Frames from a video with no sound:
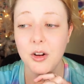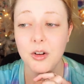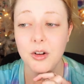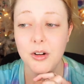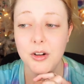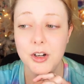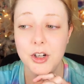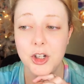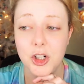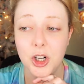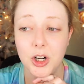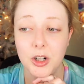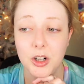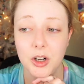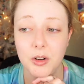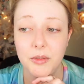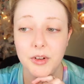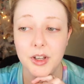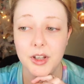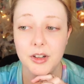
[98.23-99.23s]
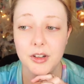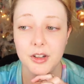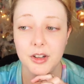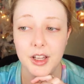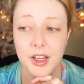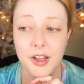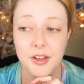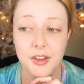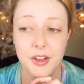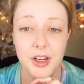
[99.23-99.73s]
good chunk of it
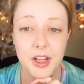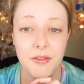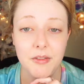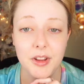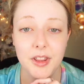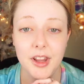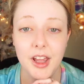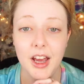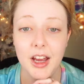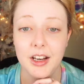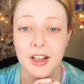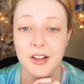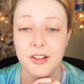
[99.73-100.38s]
isn't even that.